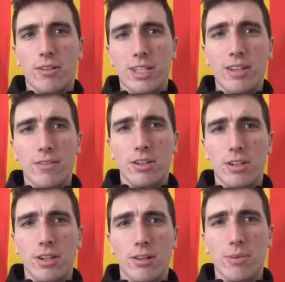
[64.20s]

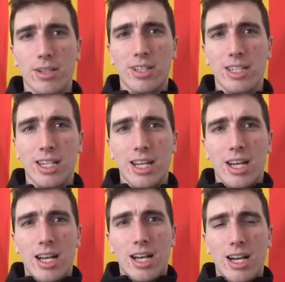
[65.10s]
receivers under the bus
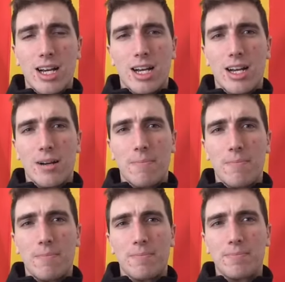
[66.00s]

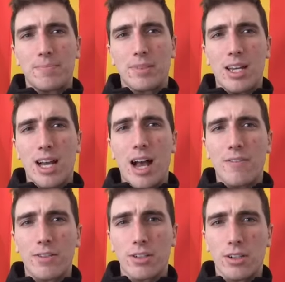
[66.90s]
um,
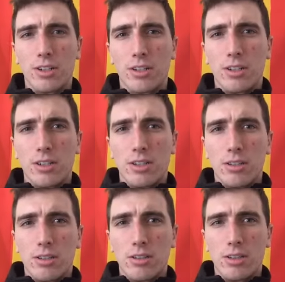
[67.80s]
after
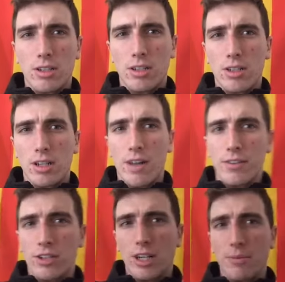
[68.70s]
the
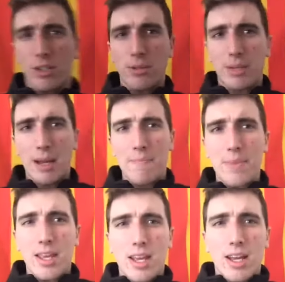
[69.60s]
AFC Championship game.
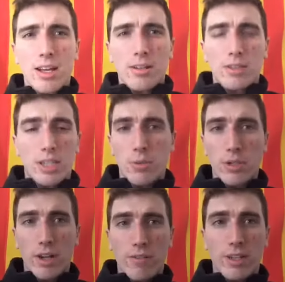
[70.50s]
They
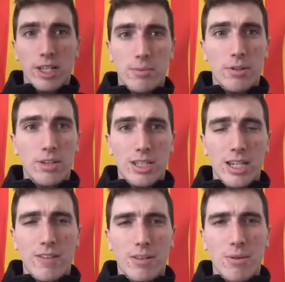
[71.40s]
were definitely inexperienced. They
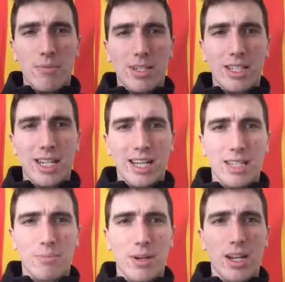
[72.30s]
definitely made
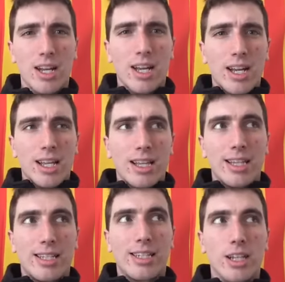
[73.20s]
mistakes, but
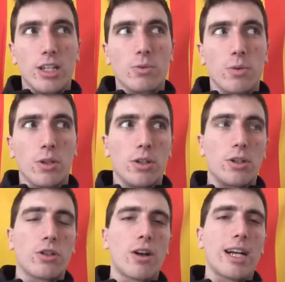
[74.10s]
the Steelers were
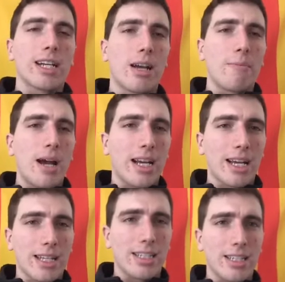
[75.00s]
trying to come back
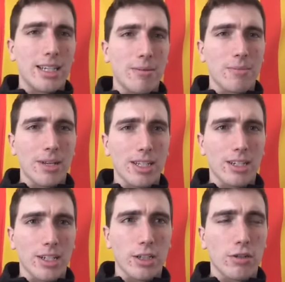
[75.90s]
against a team that makes it
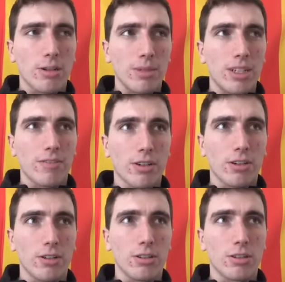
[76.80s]
extremely
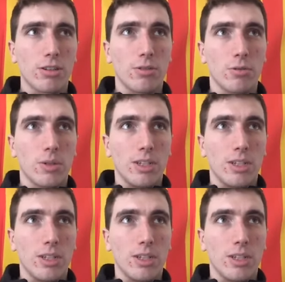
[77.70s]
difficult to